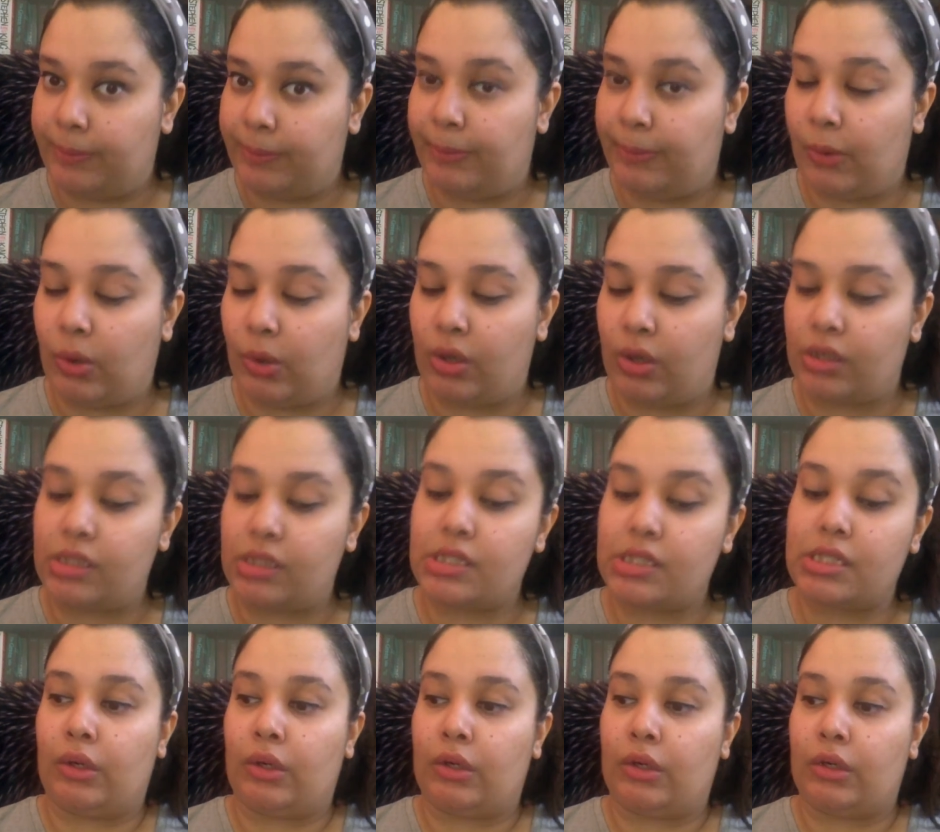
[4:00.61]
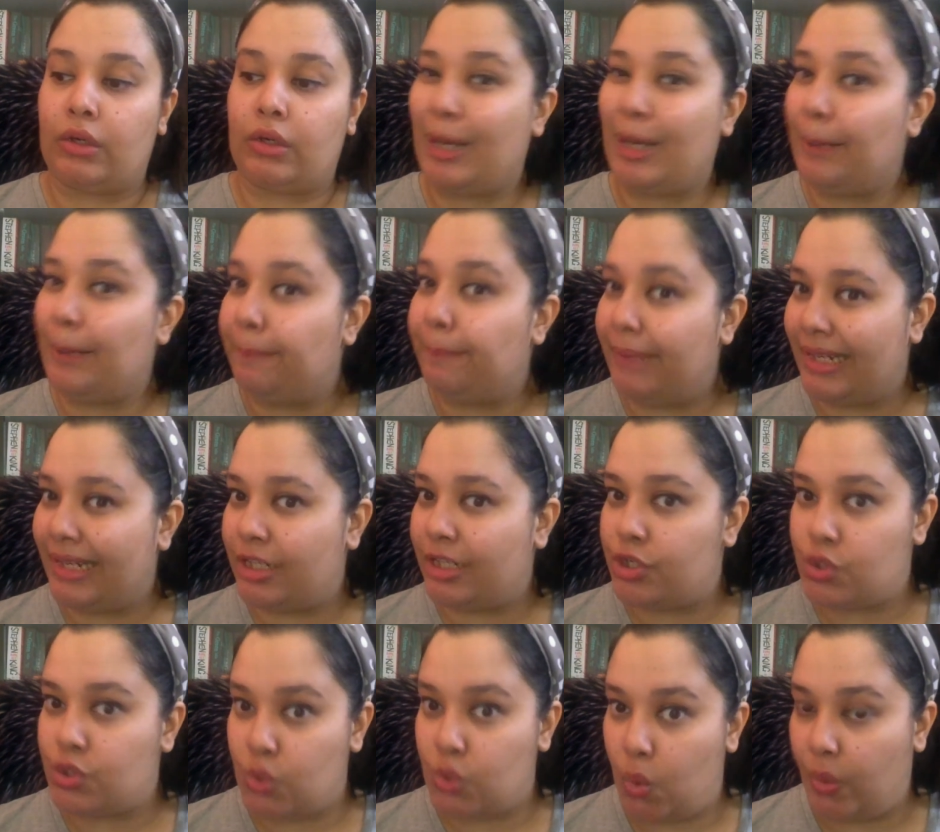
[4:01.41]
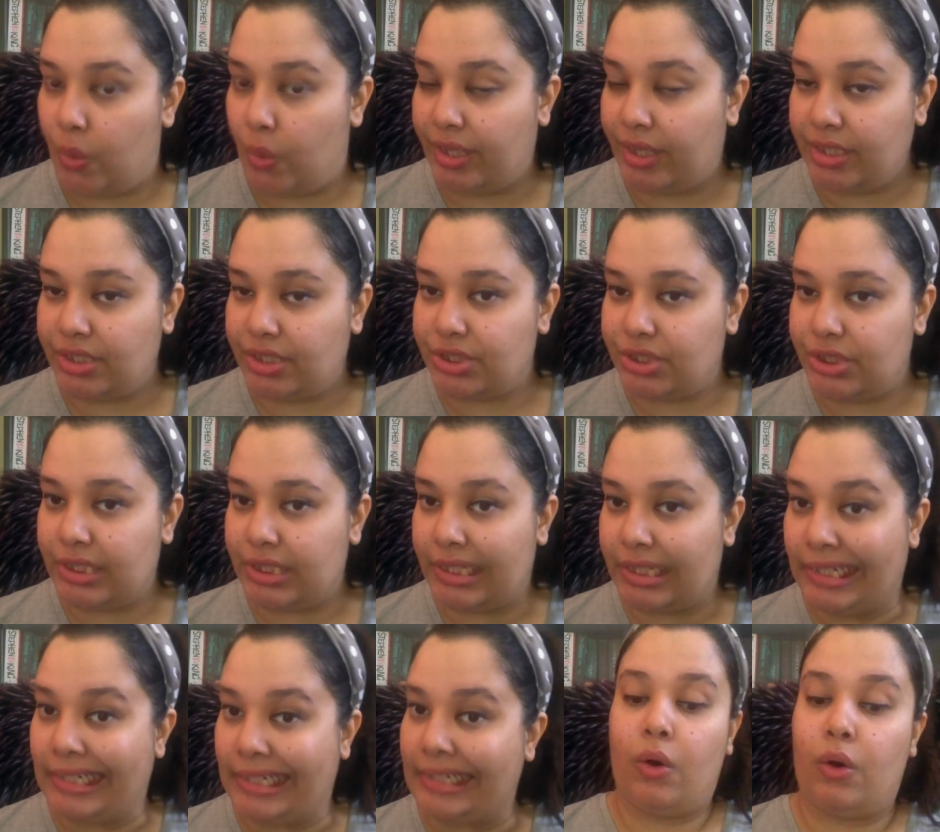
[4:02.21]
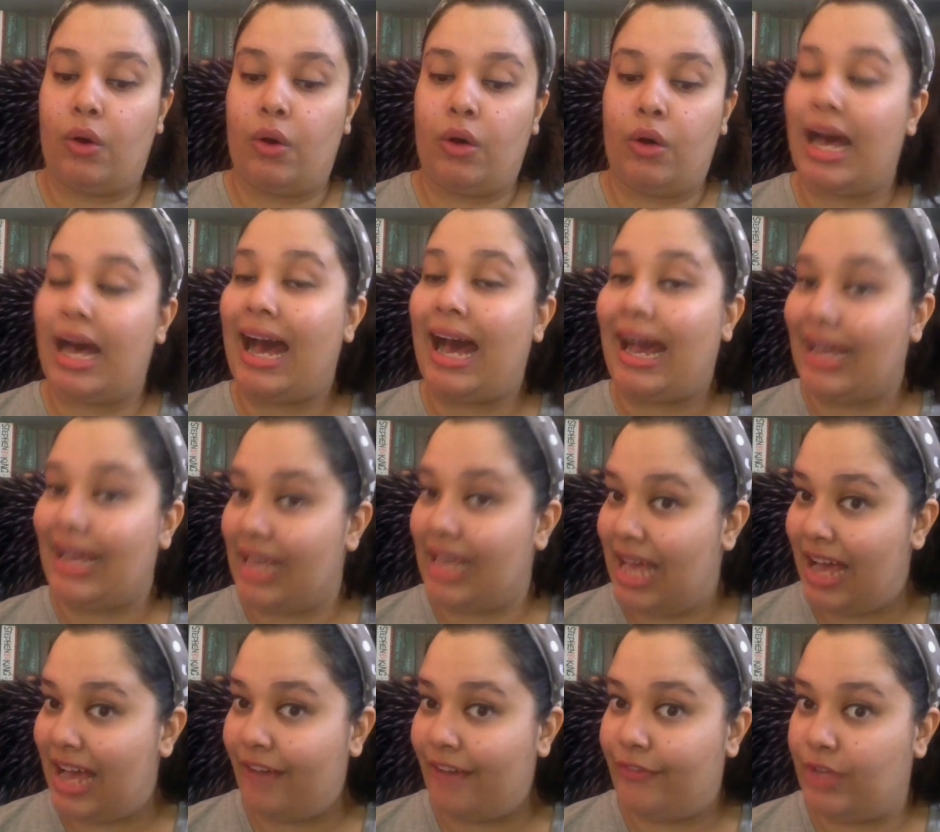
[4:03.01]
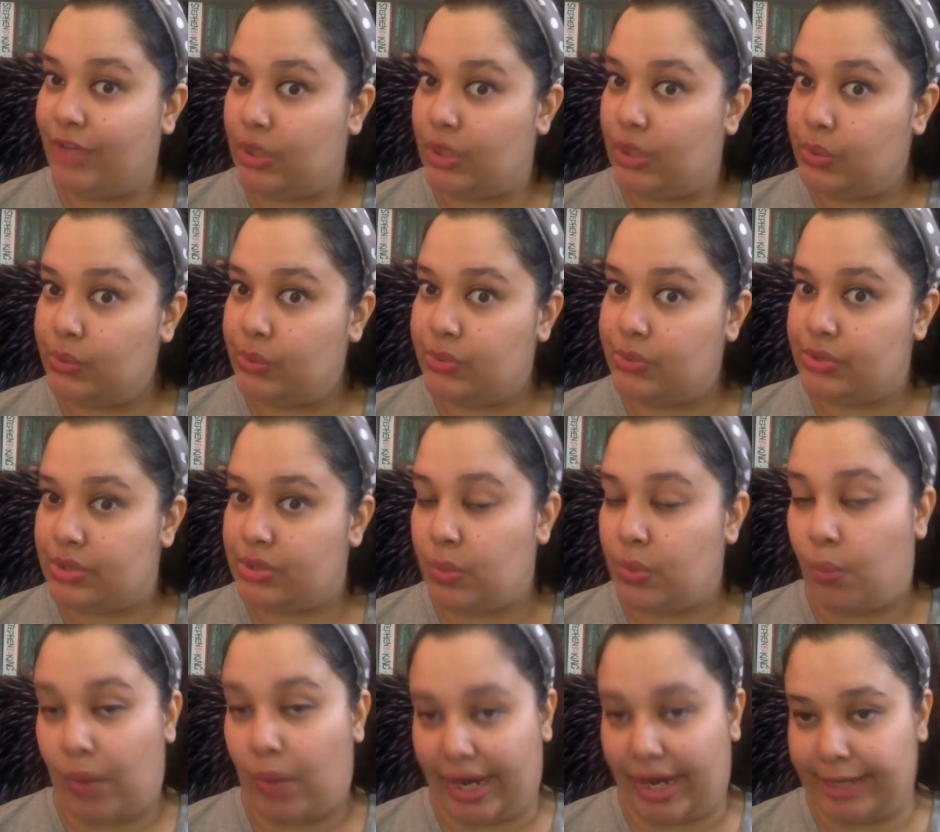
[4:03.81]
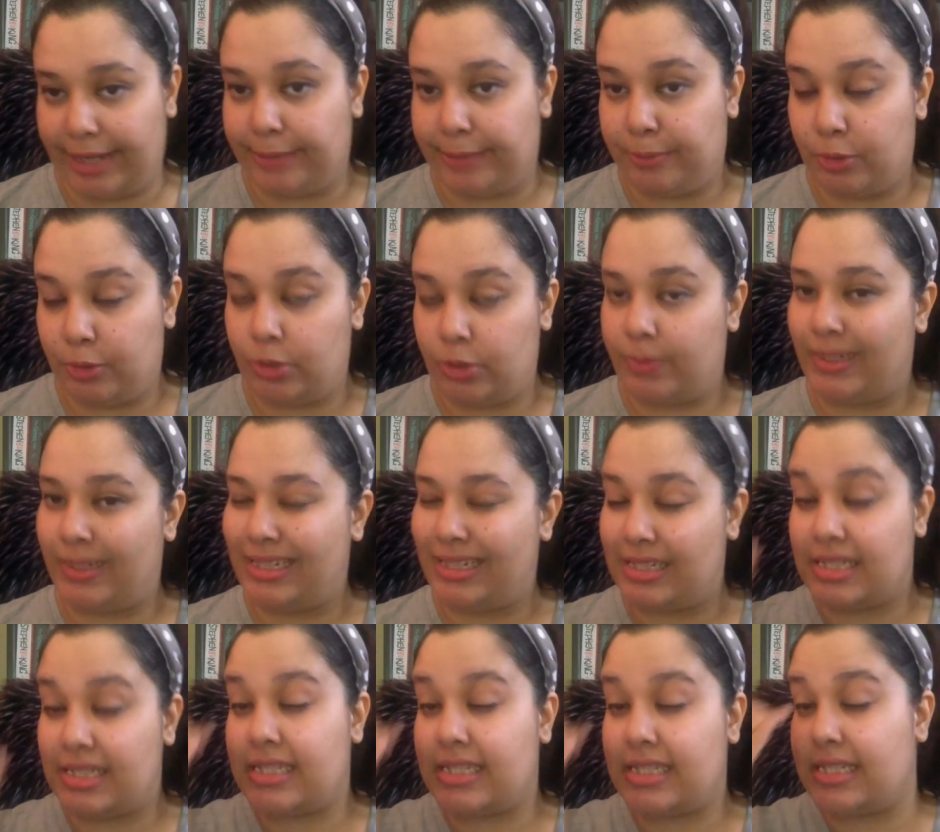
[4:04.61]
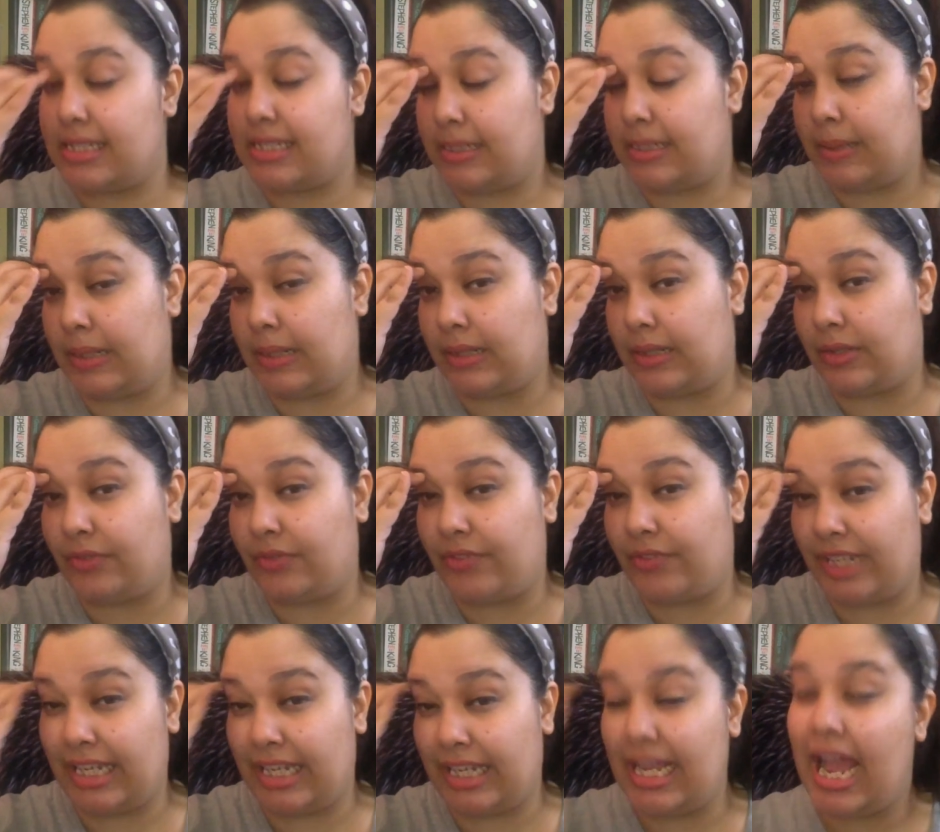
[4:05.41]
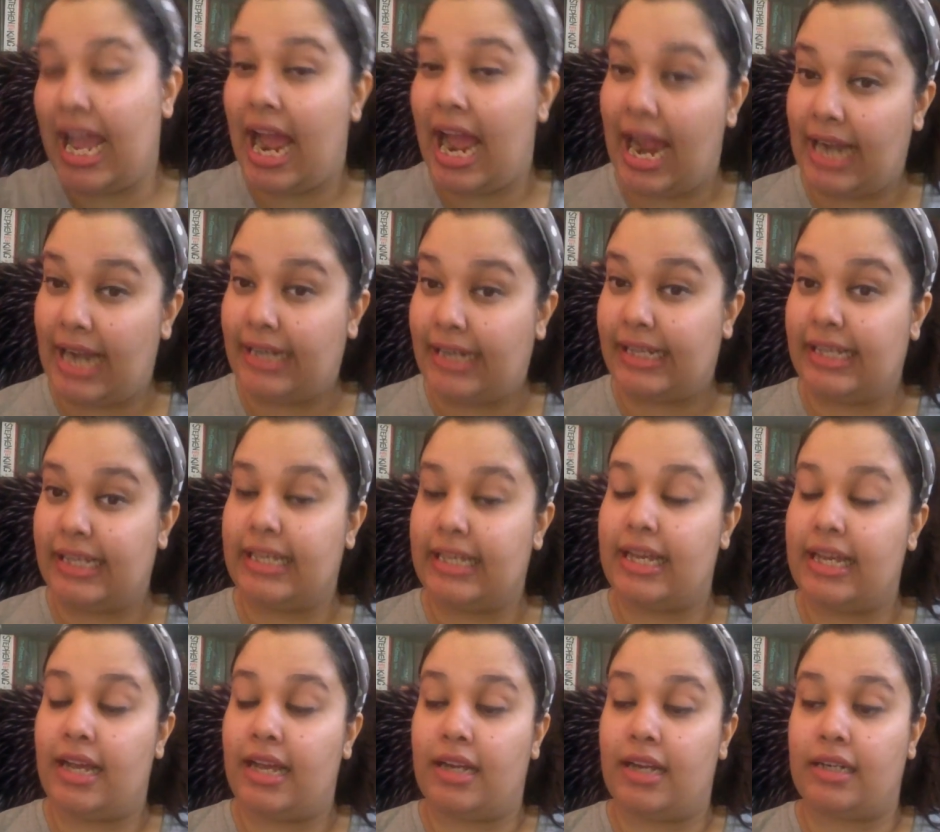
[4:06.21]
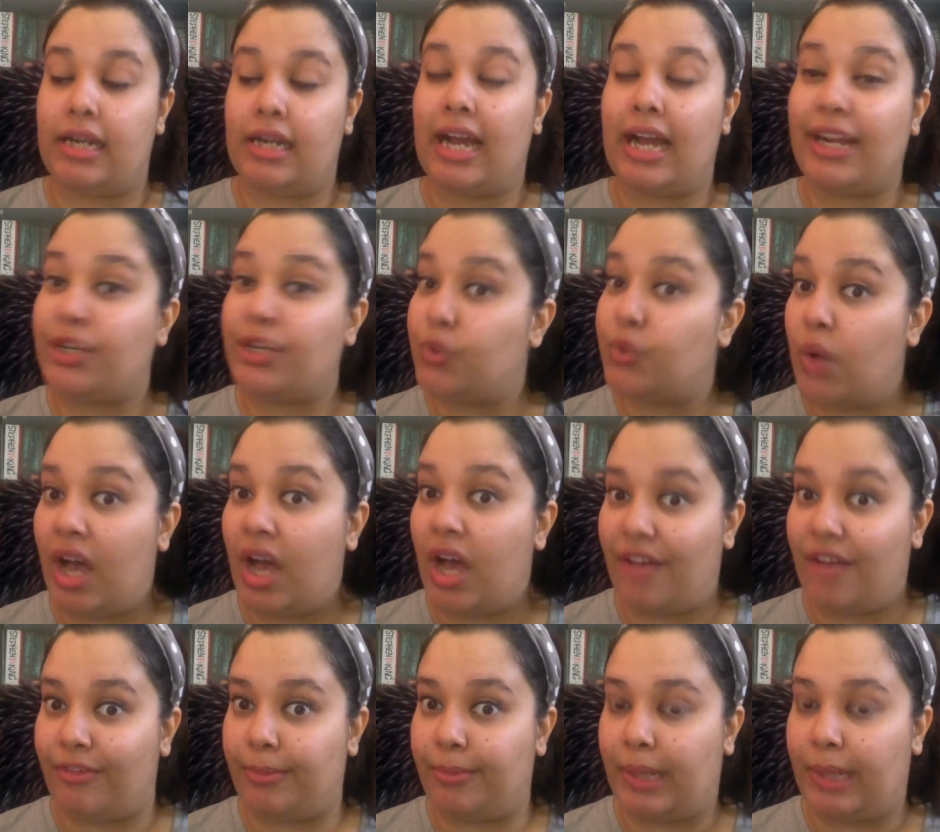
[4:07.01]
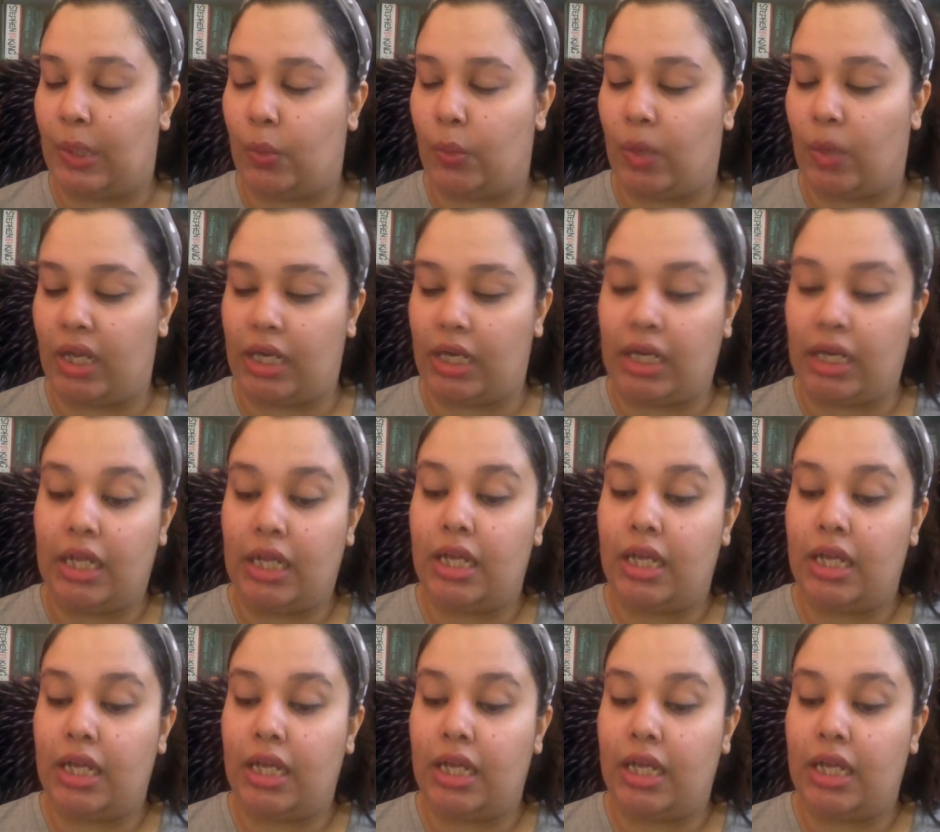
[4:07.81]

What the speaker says: box or a big drawing sheet, or I have used whiteboard because it's very handy and I do have a big one.